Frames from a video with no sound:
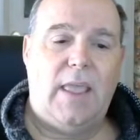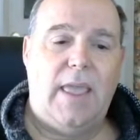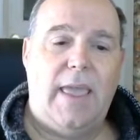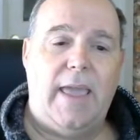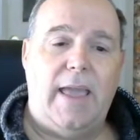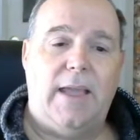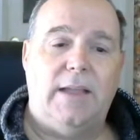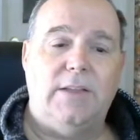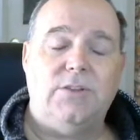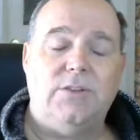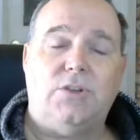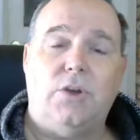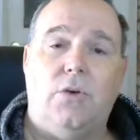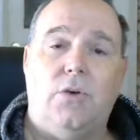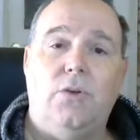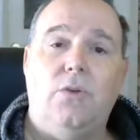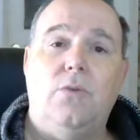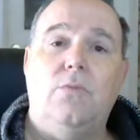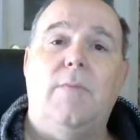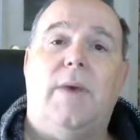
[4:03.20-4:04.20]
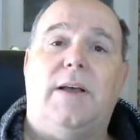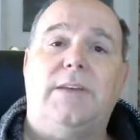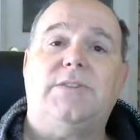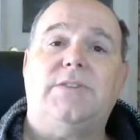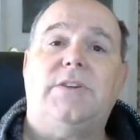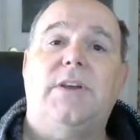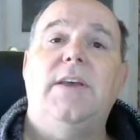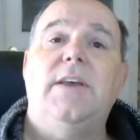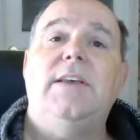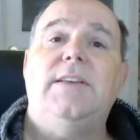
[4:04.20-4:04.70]
And so you
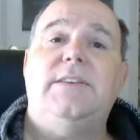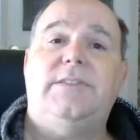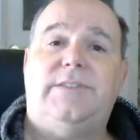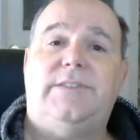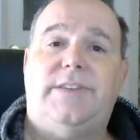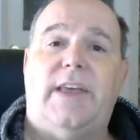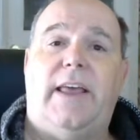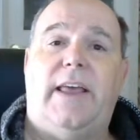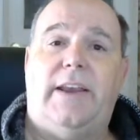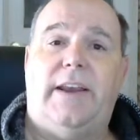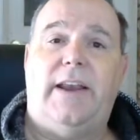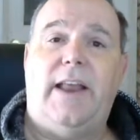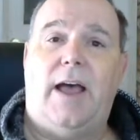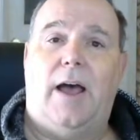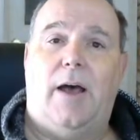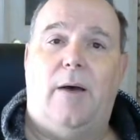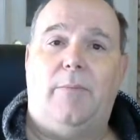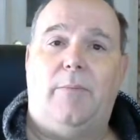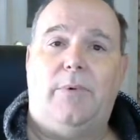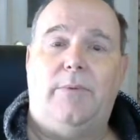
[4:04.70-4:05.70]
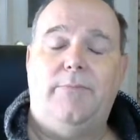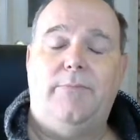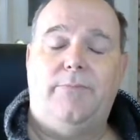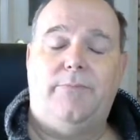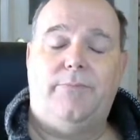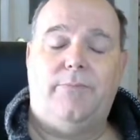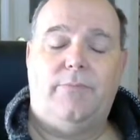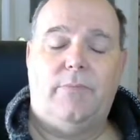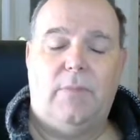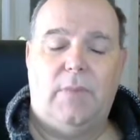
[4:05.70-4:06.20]
must set it up.
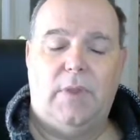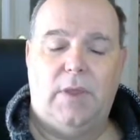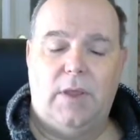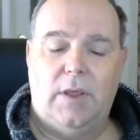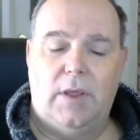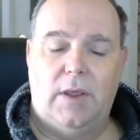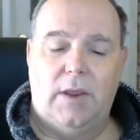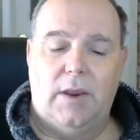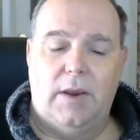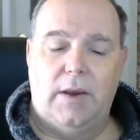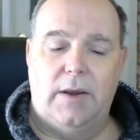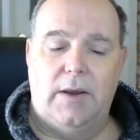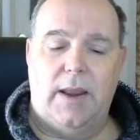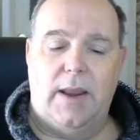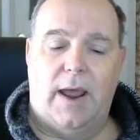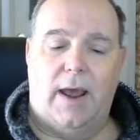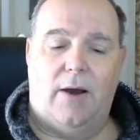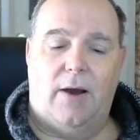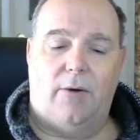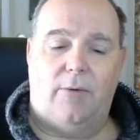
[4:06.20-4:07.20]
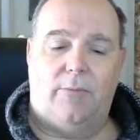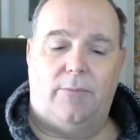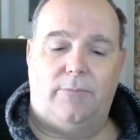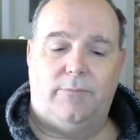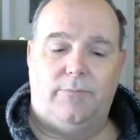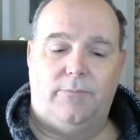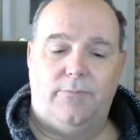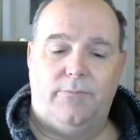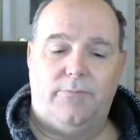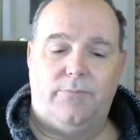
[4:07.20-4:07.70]
Now,
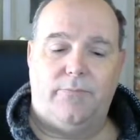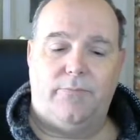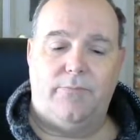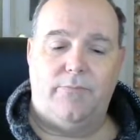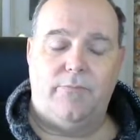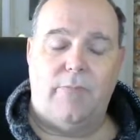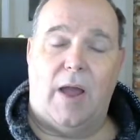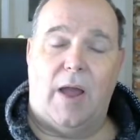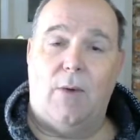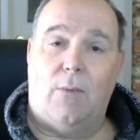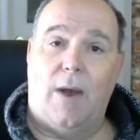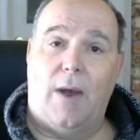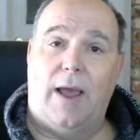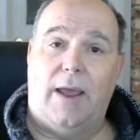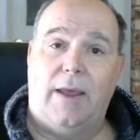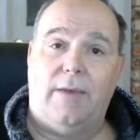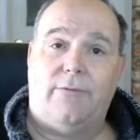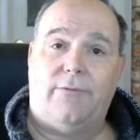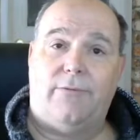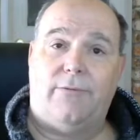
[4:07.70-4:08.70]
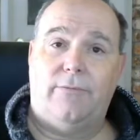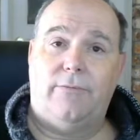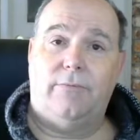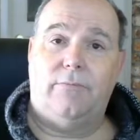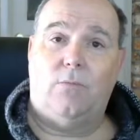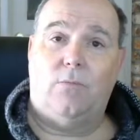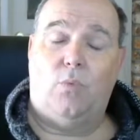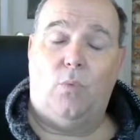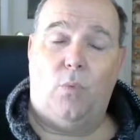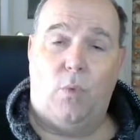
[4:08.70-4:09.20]
my wife
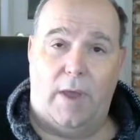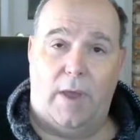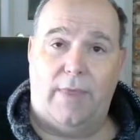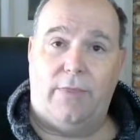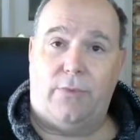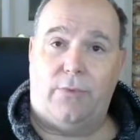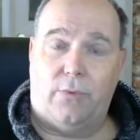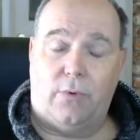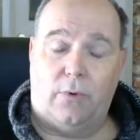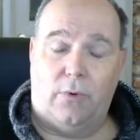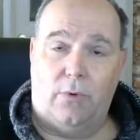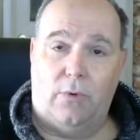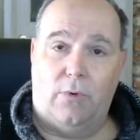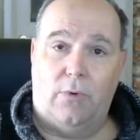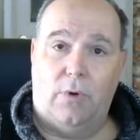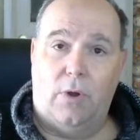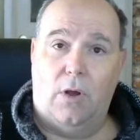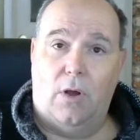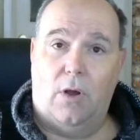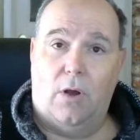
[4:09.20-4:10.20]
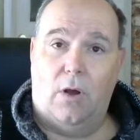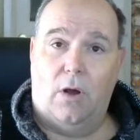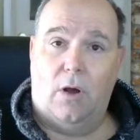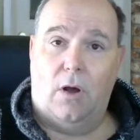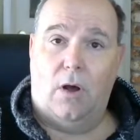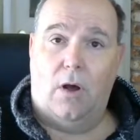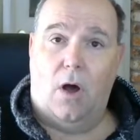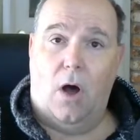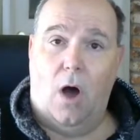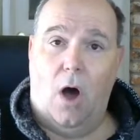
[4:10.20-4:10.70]
went through
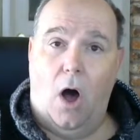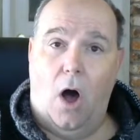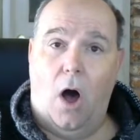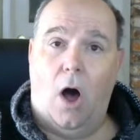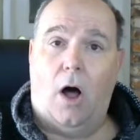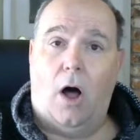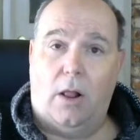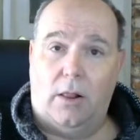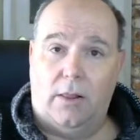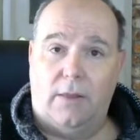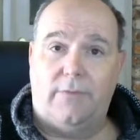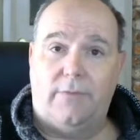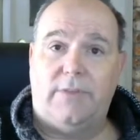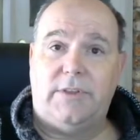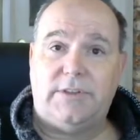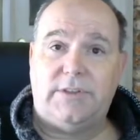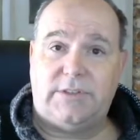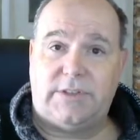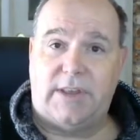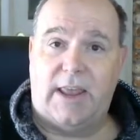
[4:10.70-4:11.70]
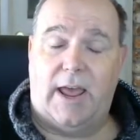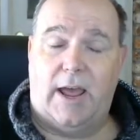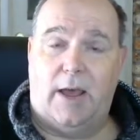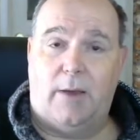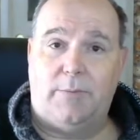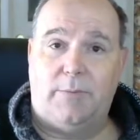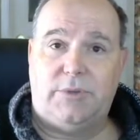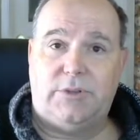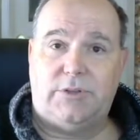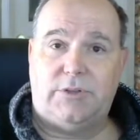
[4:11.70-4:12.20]
all of the
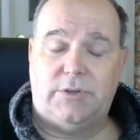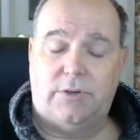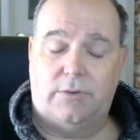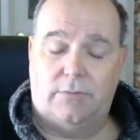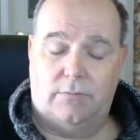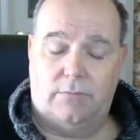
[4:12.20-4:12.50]
steps